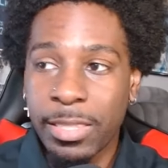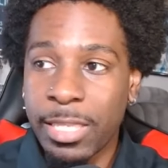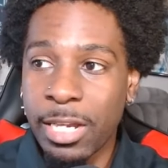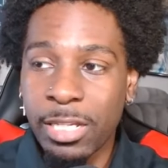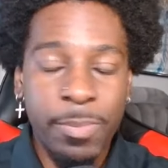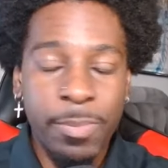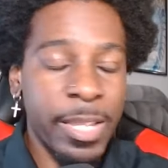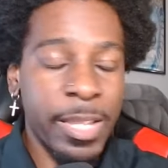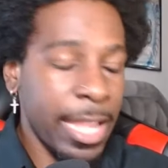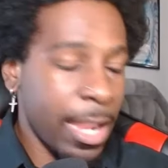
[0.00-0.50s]

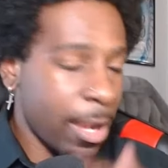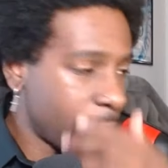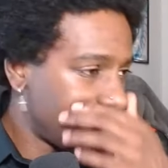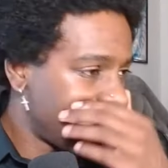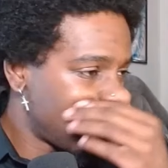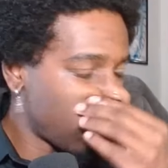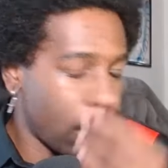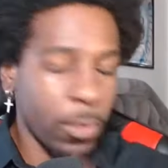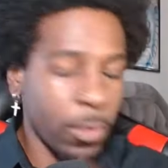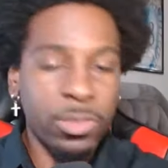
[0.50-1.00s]
There's been
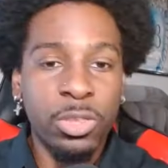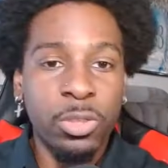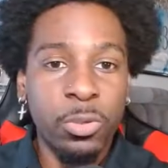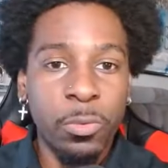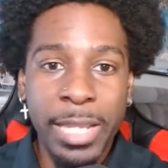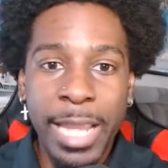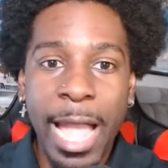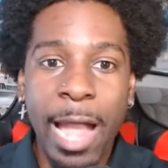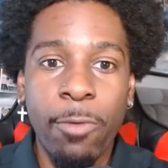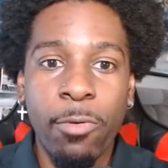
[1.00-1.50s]
characters on
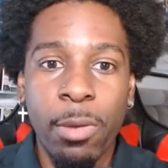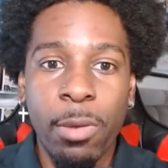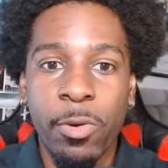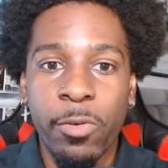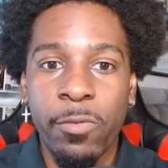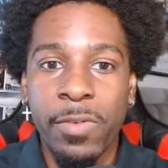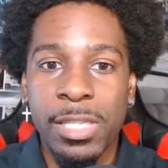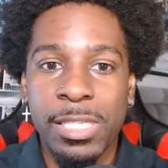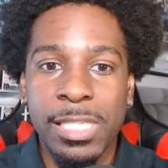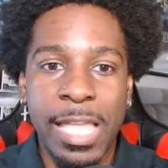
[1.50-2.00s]
3-hour
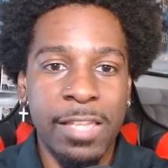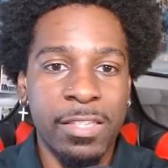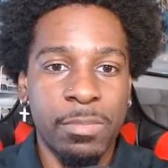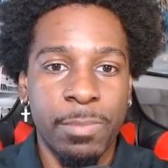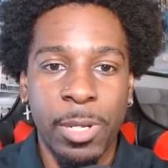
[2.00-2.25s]
movies that has